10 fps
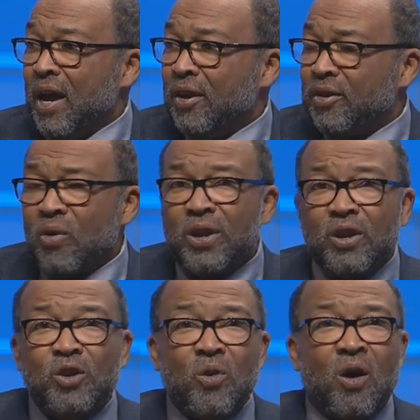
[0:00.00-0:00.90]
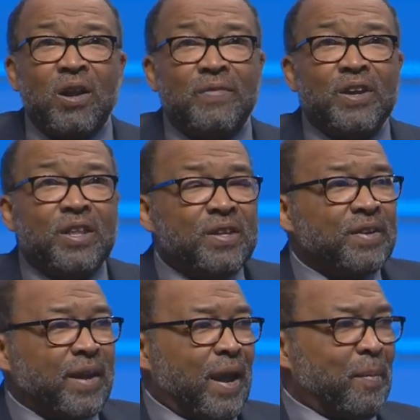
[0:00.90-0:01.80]
And so here you are living in
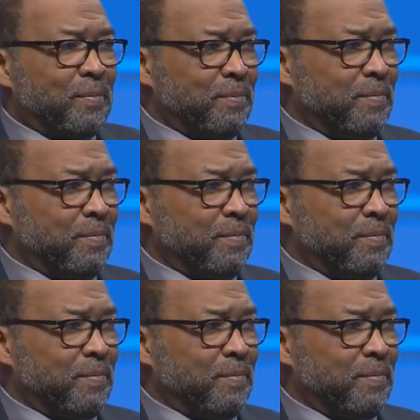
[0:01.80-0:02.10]
this gap.